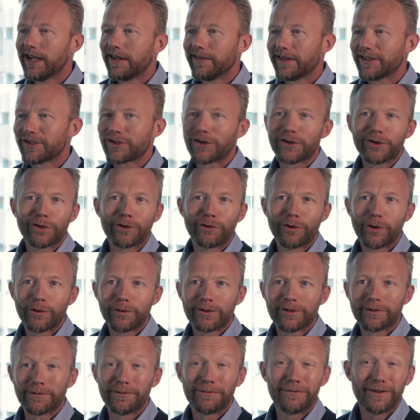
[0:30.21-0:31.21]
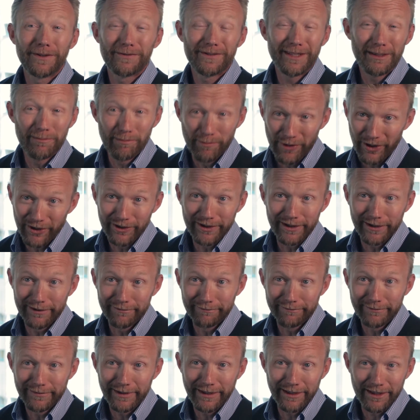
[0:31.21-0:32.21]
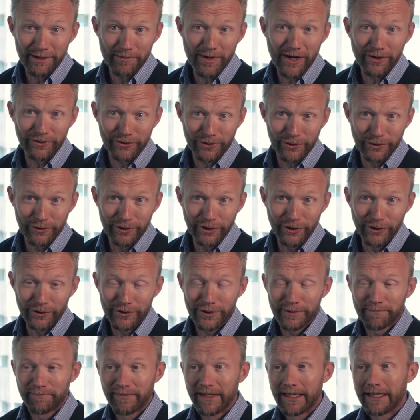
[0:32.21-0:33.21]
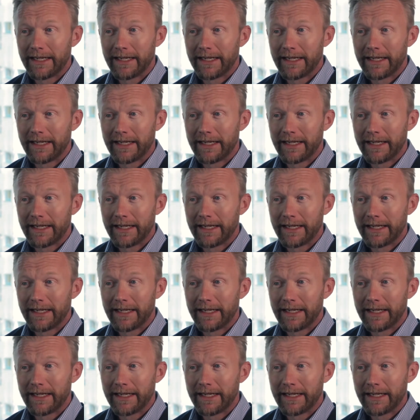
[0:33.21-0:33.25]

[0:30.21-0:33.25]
That's going to grow to 50 billion in about 2 years.